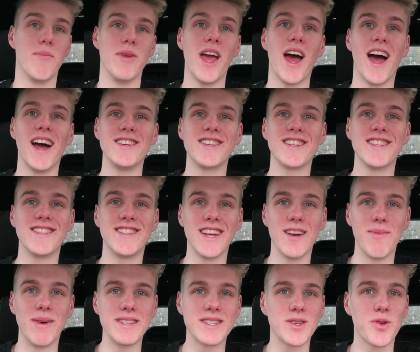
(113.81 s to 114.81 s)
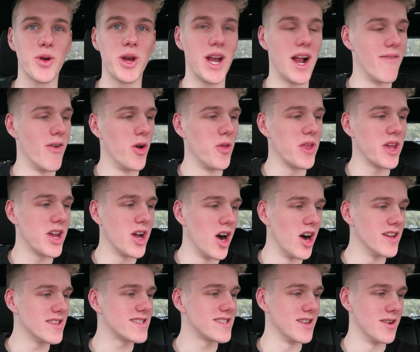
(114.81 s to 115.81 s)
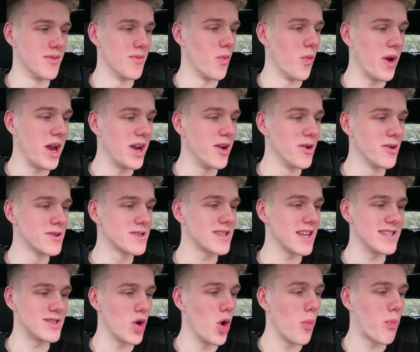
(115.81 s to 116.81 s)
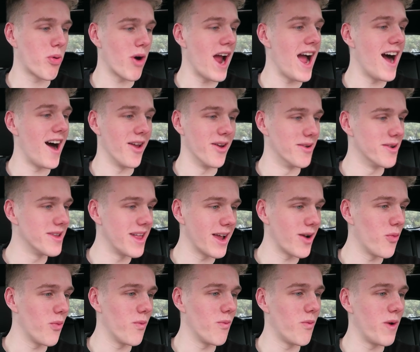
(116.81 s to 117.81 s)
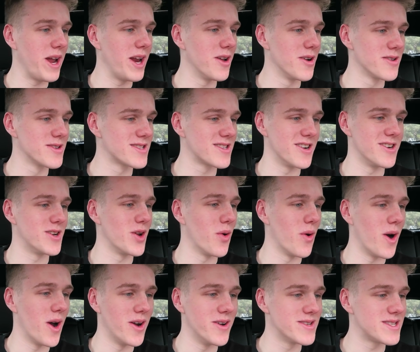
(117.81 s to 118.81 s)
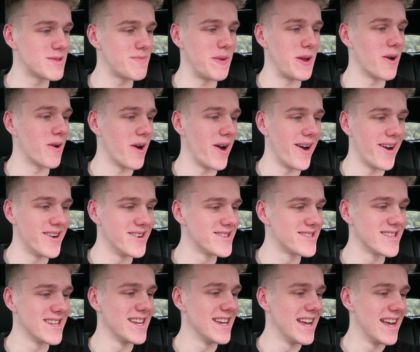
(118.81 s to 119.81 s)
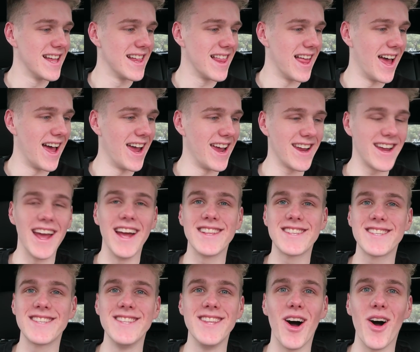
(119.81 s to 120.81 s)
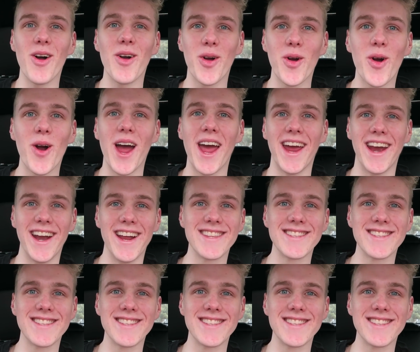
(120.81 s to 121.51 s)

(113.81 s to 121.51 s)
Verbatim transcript: But yeah, as you can see on my screen, I've only got some Weedles. It's all brown. Like, Weedles, they're duos, Spearows. Like, it's not great.